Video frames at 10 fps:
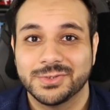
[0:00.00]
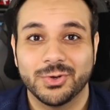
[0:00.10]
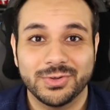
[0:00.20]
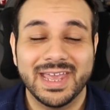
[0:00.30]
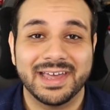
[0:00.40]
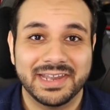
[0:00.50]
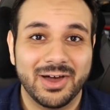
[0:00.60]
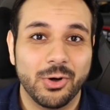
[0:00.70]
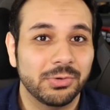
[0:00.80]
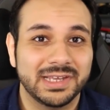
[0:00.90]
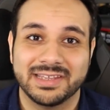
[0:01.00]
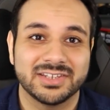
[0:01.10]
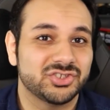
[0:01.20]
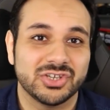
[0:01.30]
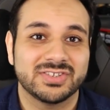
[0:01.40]
So yeah, not only
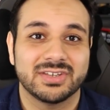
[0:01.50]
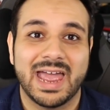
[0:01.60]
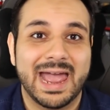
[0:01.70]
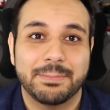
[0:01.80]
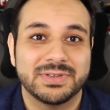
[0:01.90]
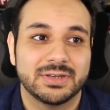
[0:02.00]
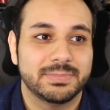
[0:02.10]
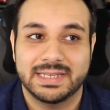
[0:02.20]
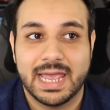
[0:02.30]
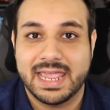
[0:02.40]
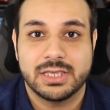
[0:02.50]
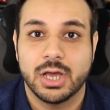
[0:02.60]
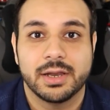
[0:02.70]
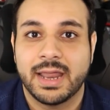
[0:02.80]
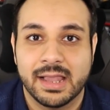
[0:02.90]
is it just happened to be a
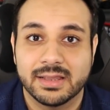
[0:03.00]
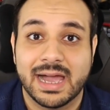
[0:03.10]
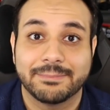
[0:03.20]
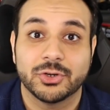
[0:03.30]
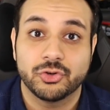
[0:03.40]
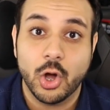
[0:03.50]
gun helicopter,